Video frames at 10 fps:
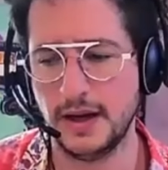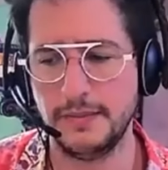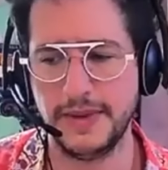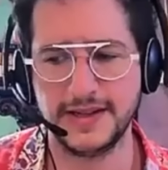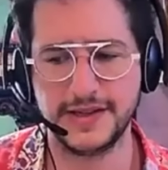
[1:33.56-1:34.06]

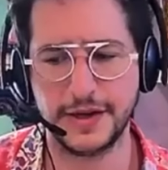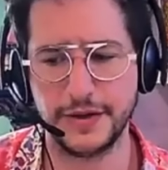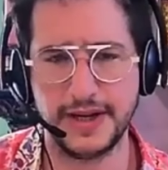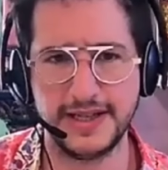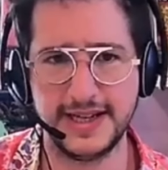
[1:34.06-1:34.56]
And
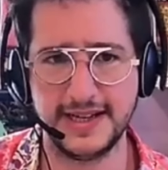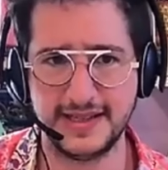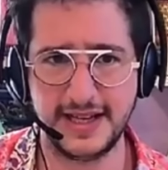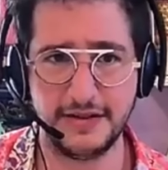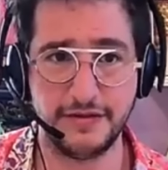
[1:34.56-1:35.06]
so
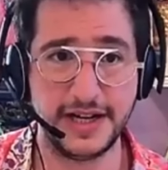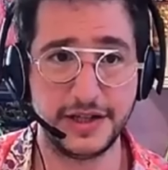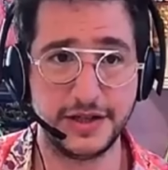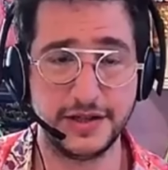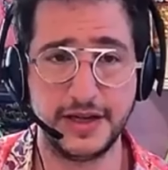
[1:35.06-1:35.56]
identity in
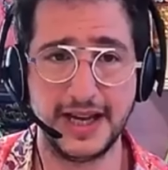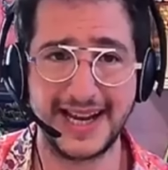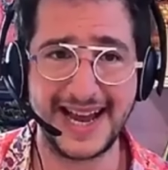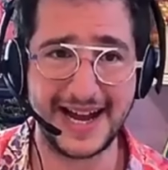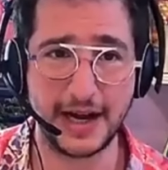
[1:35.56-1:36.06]
relation to
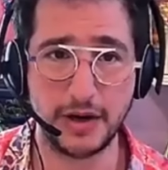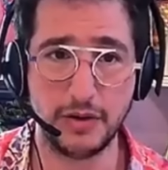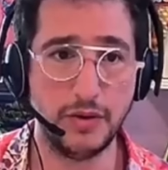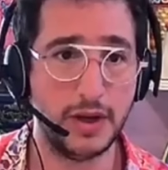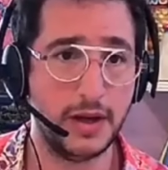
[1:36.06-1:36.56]
like
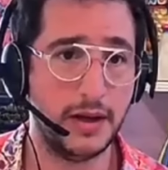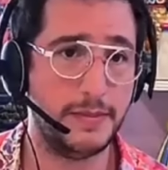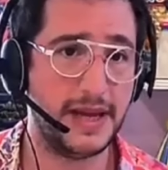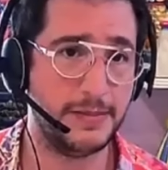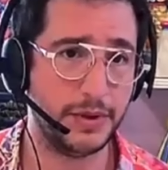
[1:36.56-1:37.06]
how
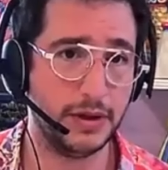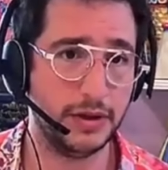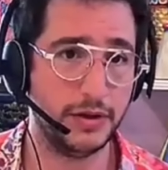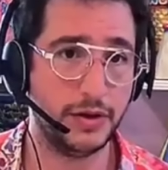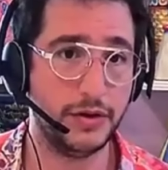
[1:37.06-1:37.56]

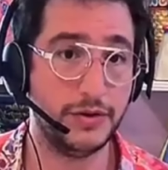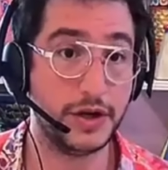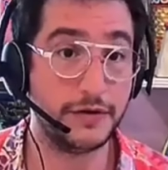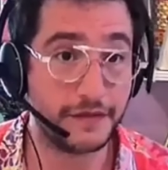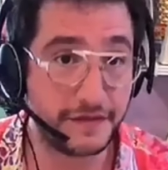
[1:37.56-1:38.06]
people who
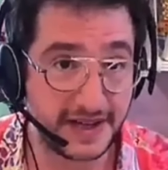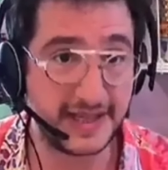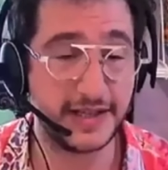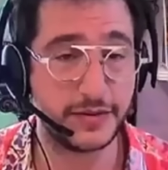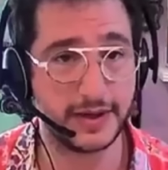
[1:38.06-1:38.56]
don't
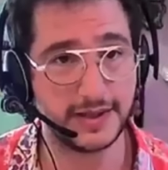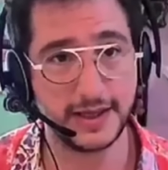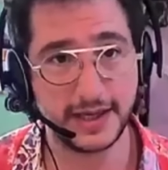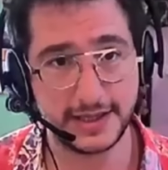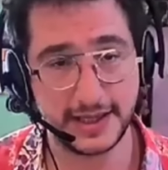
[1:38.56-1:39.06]
fit into
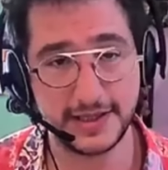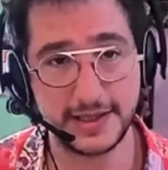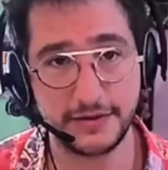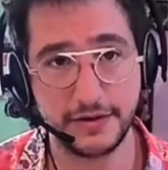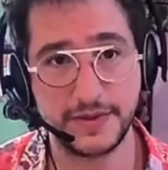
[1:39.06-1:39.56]
any
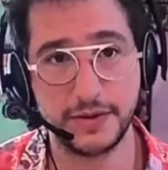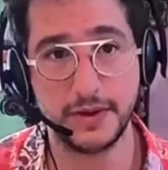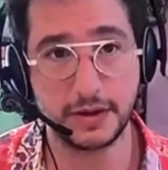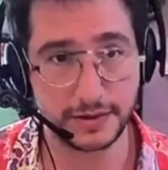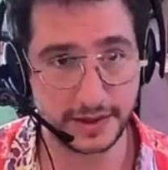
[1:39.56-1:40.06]
identity groups, who
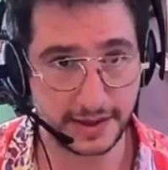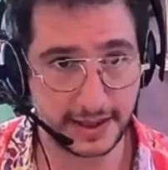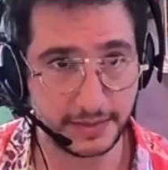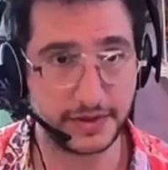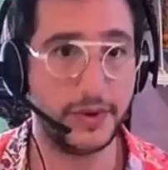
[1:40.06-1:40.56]
are
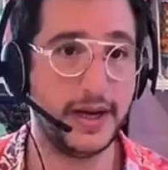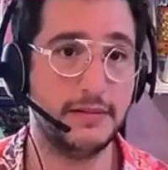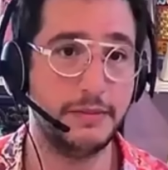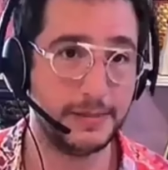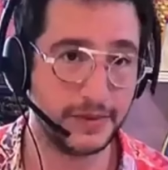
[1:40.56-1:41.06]
constantly
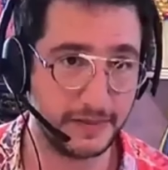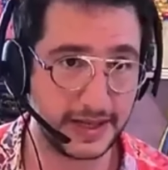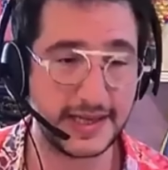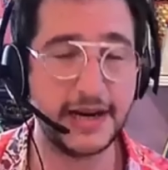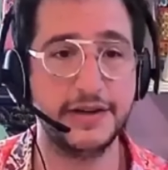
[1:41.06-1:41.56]
between people of
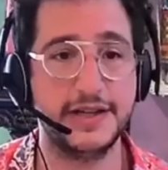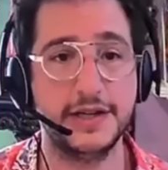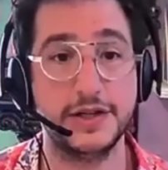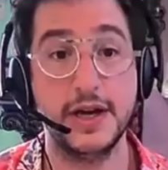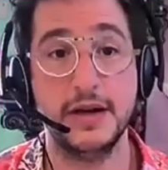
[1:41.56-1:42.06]
mixed
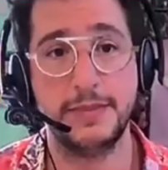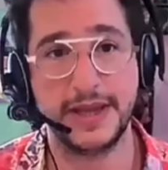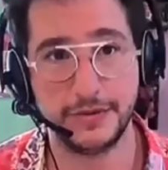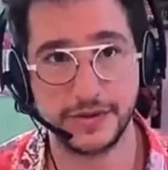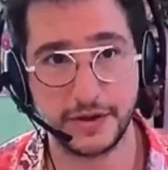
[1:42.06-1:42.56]
heritage,
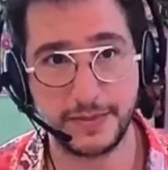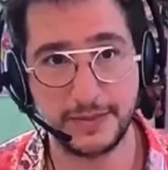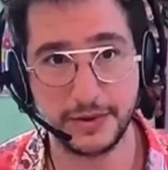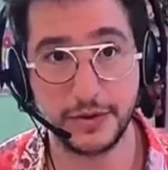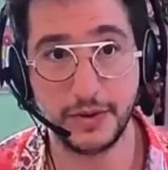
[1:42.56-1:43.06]
but then also
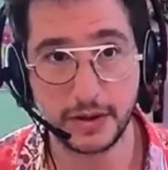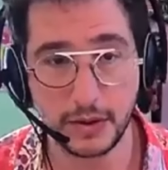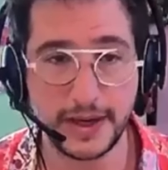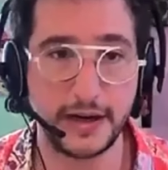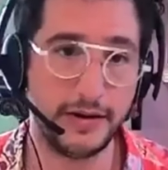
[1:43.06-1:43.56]
people who are
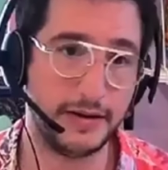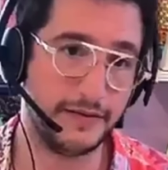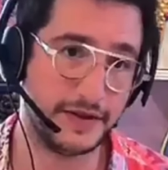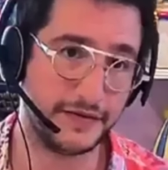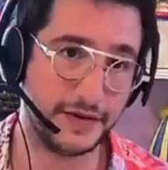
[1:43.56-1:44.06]
queer and
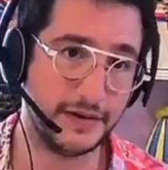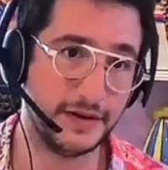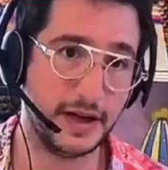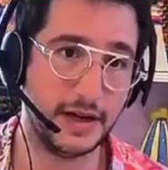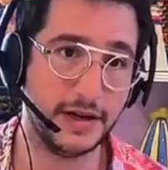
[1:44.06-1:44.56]
of different
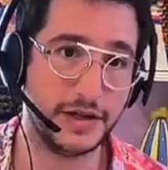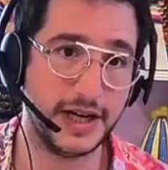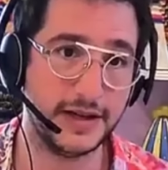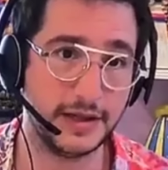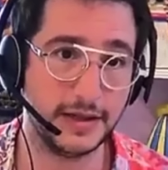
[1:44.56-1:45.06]

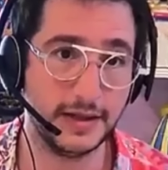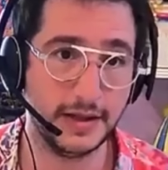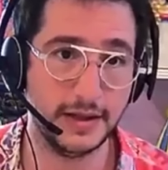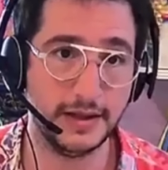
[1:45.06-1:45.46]
gender